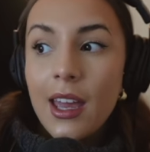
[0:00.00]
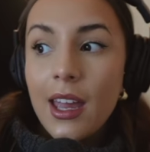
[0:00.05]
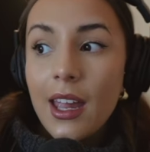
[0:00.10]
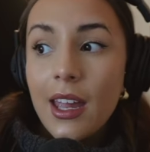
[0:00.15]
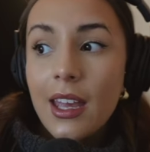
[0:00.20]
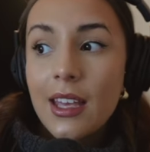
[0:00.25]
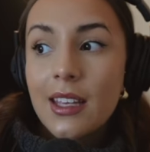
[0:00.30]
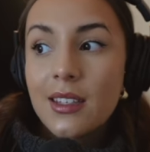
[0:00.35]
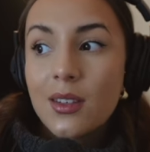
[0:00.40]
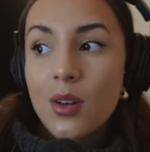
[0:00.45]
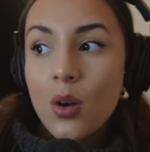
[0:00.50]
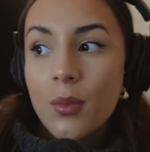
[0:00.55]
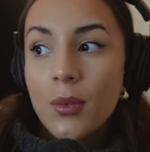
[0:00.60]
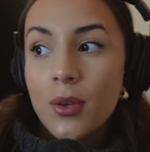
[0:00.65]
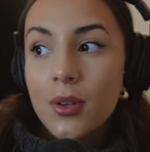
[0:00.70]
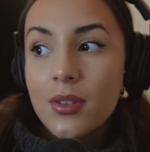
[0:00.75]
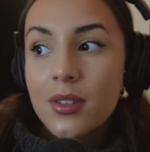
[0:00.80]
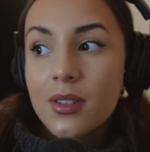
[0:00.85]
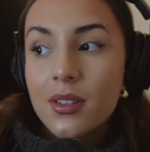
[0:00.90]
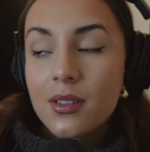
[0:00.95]
It is
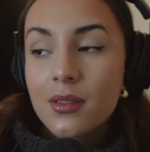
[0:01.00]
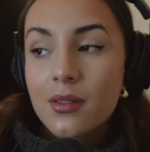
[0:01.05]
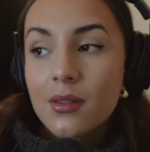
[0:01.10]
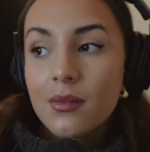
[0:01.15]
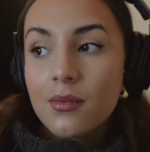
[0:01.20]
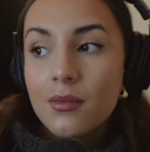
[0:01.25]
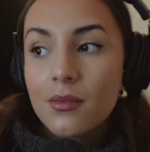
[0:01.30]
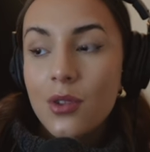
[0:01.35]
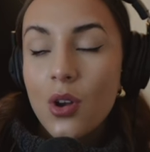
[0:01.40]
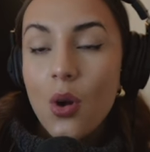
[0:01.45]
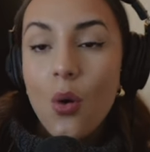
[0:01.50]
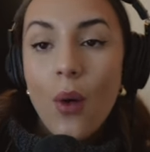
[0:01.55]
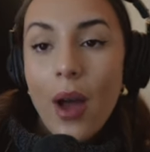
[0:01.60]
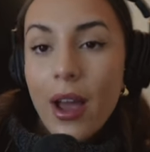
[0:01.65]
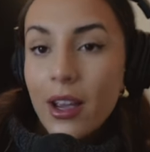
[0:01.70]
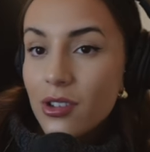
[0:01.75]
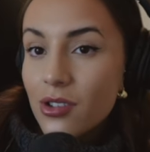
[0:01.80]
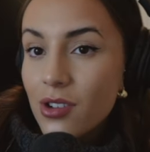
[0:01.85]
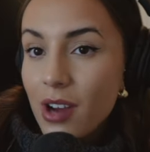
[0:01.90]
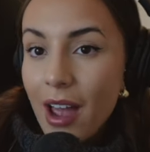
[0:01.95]
almost no
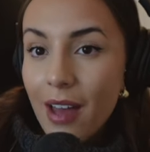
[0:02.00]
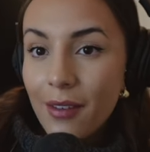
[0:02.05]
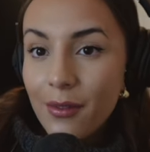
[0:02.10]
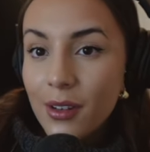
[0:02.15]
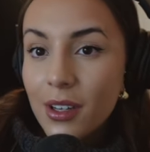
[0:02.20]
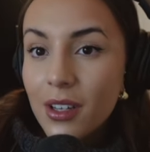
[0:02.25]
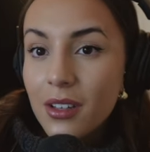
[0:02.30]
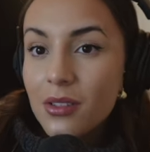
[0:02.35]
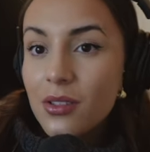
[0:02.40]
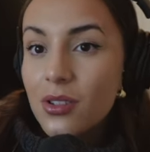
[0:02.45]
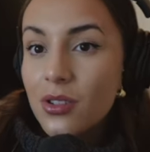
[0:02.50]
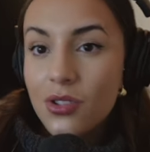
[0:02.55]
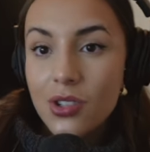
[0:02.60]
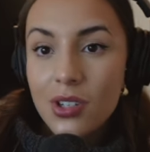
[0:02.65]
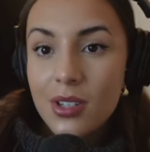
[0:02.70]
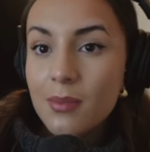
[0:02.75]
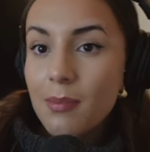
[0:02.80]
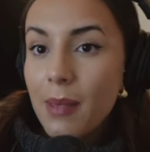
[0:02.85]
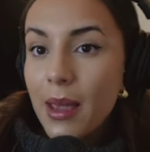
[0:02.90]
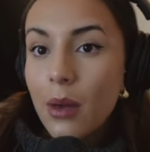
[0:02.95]
extra effort to
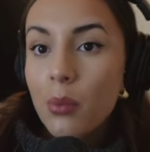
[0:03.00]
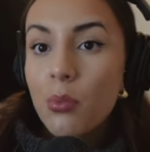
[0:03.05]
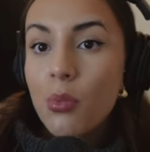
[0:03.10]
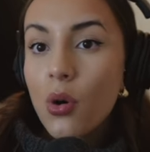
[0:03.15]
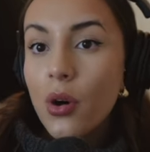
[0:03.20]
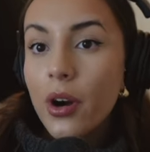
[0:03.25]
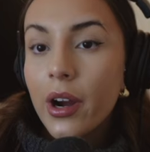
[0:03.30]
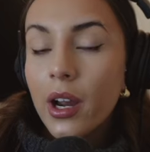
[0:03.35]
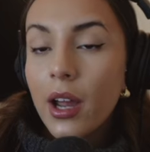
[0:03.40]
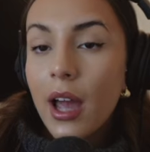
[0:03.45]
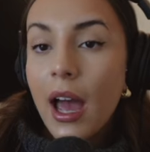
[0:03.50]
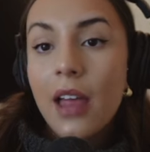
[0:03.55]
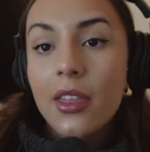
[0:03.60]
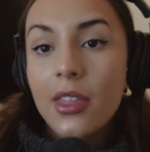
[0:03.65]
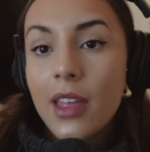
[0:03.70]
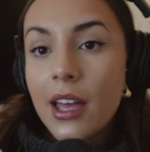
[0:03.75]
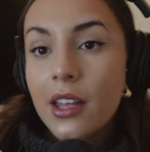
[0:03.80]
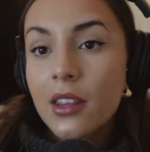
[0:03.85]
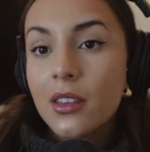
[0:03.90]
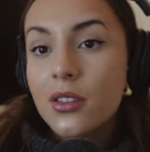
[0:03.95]
just make more
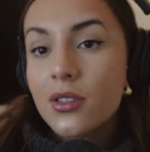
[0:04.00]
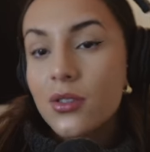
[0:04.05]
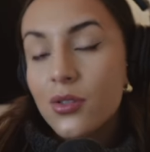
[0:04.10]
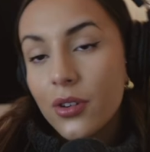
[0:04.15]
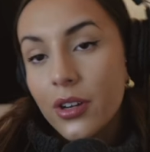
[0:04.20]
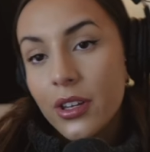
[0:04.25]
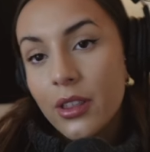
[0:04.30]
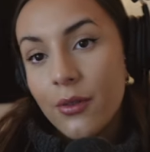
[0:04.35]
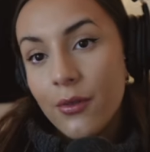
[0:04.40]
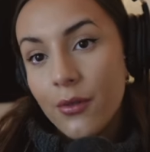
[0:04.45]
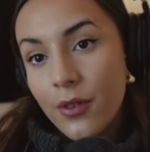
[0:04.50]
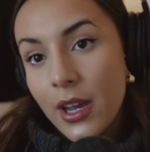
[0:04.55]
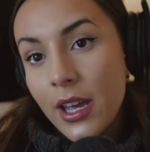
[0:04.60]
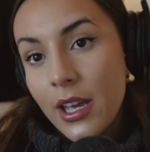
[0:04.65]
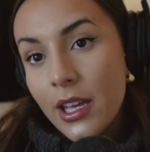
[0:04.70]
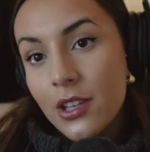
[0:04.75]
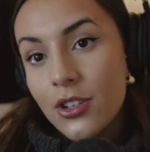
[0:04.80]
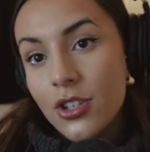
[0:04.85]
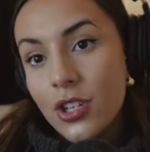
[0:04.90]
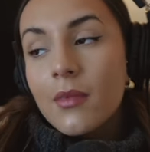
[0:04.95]
and then store it in the
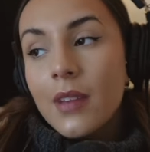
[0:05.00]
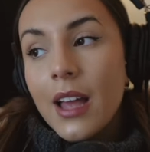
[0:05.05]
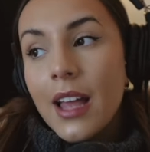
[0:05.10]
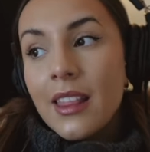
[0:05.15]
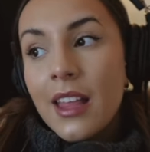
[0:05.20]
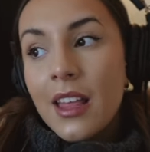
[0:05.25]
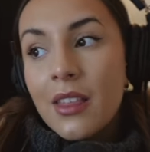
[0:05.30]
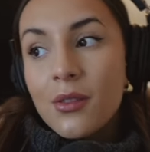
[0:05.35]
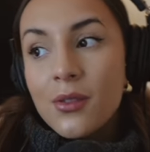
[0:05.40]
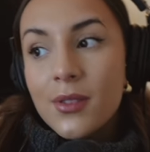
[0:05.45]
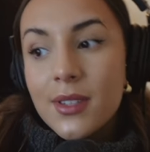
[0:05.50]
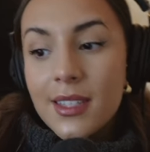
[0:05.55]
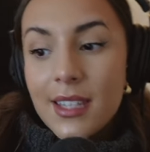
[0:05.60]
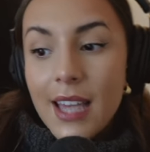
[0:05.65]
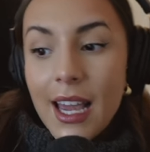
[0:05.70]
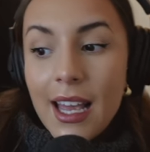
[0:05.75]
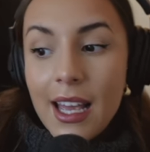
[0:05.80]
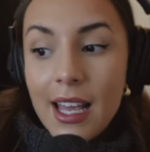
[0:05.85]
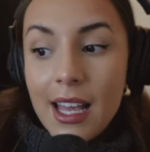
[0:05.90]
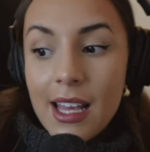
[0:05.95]
fridge. And then those
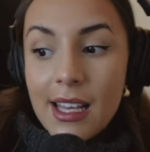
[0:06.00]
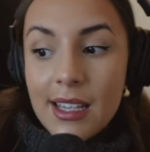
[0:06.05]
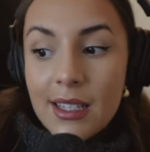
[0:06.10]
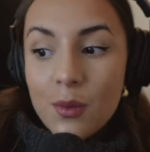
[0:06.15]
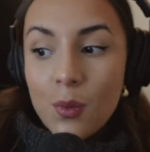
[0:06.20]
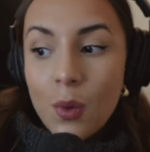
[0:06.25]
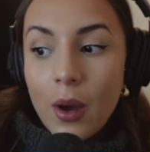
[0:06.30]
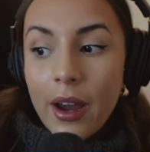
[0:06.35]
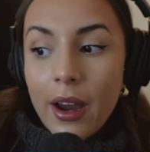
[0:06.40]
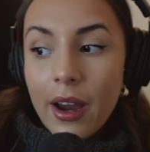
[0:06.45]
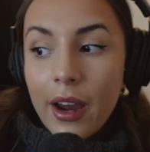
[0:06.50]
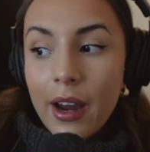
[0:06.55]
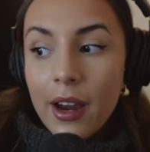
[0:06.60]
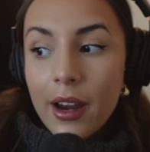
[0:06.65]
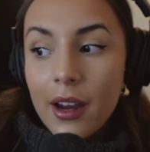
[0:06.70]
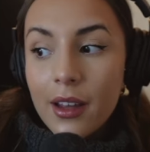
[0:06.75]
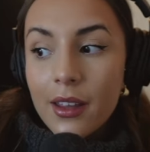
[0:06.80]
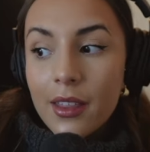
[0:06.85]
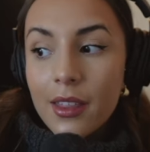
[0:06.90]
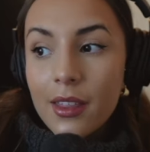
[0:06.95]
days
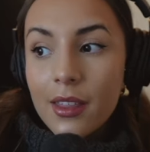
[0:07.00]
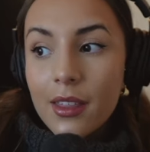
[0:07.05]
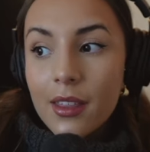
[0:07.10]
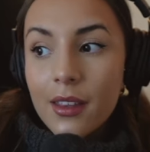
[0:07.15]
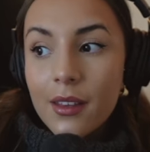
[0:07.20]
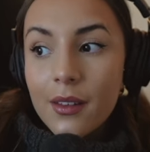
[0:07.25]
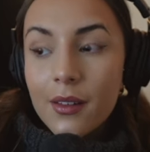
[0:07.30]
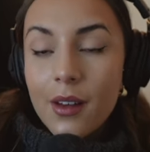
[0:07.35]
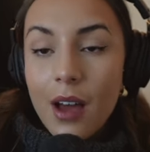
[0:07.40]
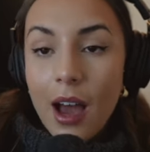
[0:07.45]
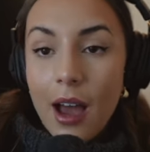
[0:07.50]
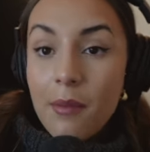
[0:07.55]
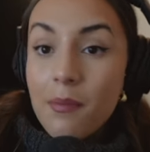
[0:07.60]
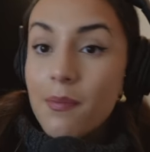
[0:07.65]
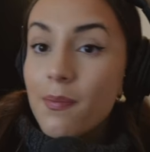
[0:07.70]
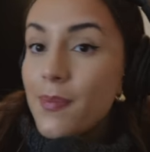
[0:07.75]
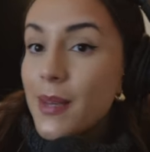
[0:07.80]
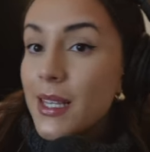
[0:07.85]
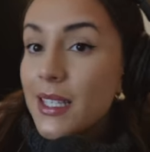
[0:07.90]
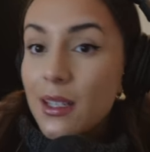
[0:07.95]
where I'm
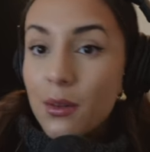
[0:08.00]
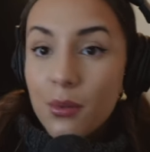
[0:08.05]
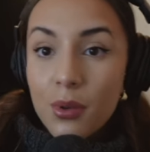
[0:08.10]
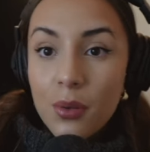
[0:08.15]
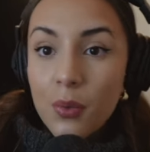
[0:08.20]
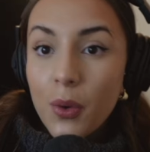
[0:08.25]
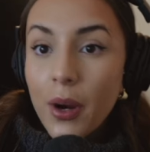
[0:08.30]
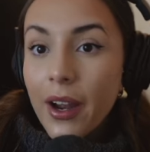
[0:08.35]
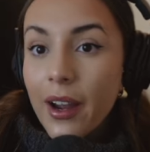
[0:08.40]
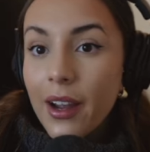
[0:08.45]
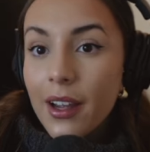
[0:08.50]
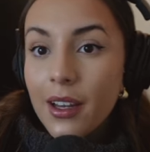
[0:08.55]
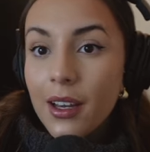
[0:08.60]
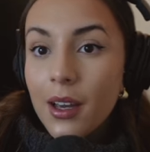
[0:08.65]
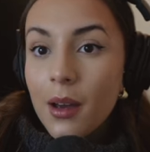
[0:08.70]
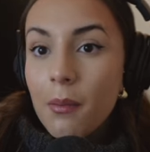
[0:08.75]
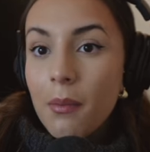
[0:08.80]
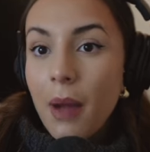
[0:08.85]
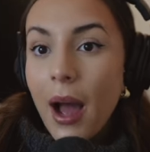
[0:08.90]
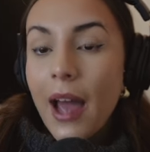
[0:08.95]
busy with work,
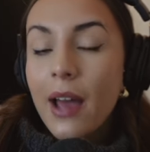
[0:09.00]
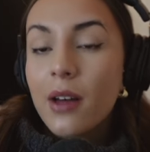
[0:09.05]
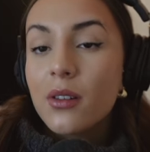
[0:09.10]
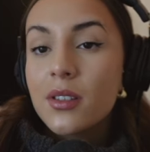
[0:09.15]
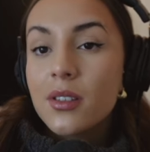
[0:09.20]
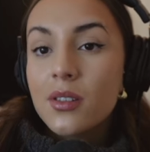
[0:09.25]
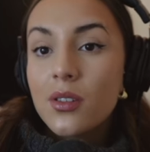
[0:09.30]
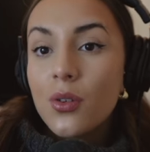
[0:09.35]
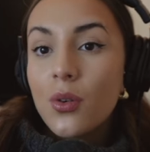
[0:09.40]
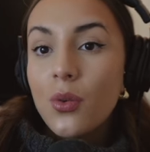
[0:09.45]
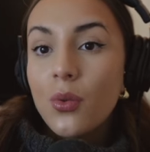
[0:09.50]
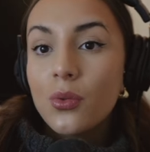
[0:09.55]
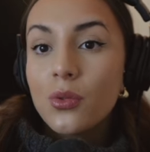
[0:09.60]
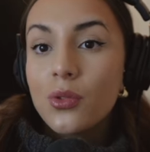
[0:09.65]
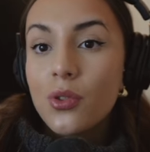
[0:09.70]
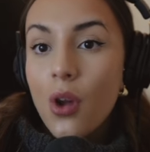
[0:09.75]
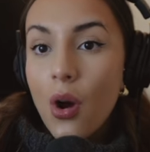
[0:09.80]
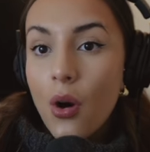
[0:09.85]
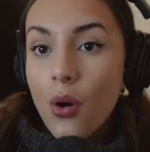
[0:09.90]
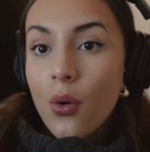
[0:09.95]
but I also
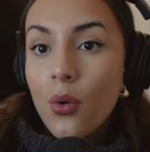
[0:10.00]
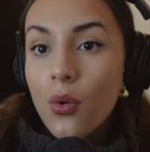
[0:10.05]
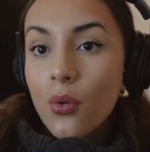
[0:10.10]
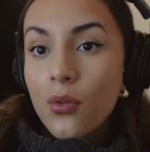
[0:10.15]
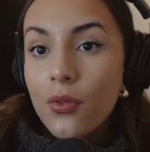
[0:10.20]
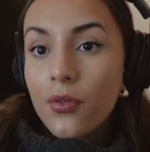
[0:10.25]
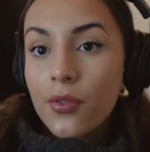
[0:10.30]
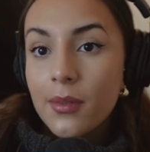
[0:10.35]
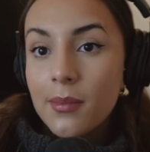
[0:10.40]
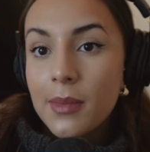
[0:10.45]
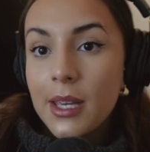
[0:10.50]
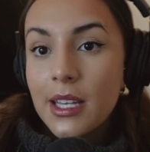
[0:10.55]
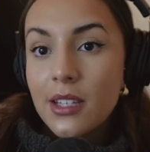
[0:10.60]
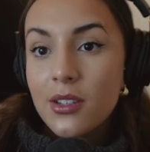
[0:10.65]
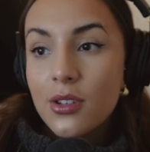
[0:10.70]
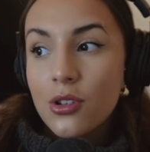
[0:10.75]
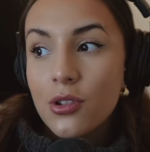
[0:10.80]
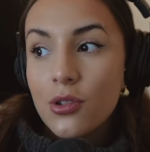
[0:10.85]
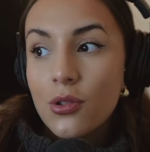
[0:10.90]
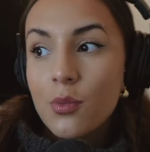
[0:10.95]
know for me
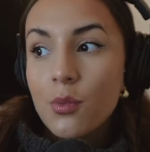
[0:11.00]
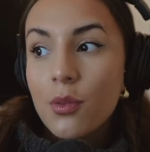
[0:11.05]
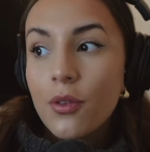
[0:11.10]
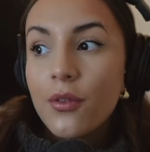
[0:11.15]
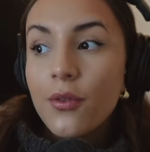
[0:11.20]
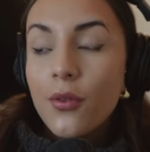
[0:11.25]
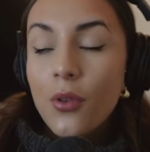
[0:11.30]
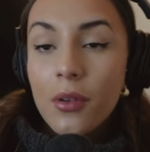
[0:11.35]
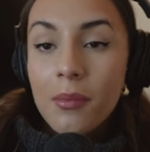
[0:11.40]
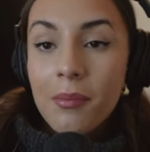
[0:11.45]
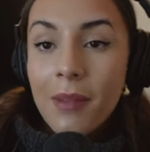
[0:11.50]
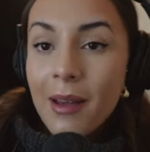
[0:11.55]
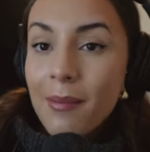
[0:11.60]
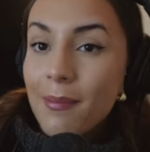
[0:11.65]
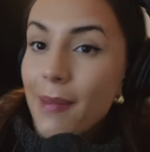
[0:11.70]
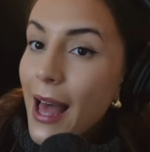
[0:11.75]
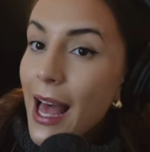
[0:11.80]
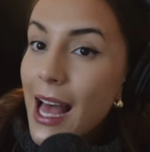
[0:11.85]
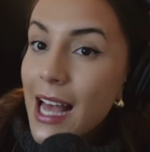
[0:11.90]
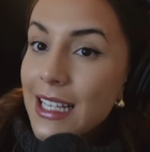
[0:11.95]
to perform my
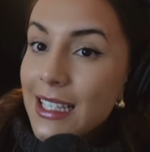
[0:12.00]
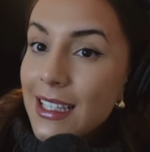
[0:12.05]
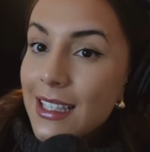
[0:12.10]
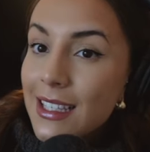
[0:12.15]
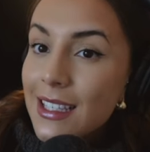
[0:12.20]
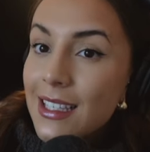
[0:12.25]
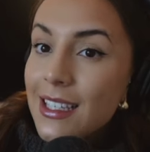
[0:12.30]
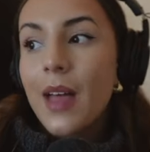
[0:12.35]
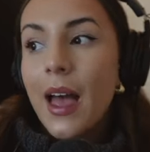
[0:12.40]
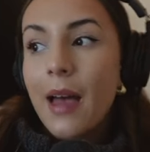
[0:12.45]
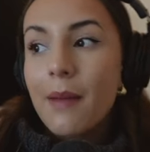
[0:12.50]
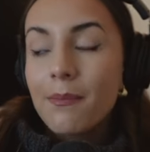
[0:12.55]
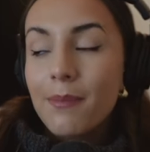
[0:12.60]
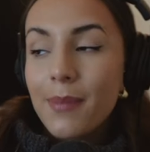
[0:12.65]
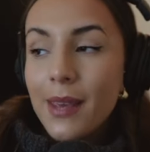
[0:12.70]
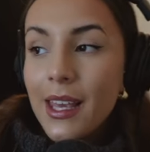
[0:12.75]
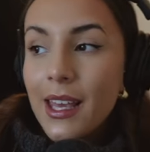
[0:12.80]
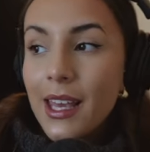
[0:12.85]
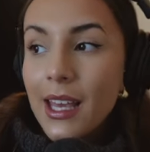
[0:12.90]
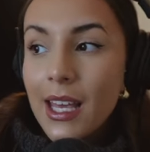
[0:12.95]
best and
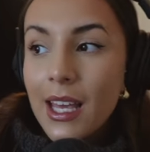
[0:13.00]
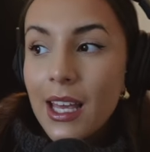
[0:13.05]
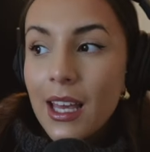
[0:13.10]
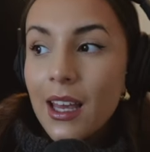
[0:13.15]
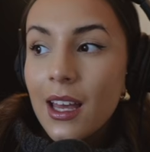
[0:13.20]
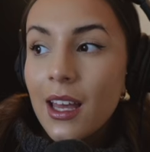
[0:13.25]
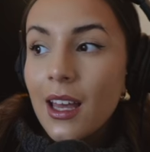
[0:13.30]
be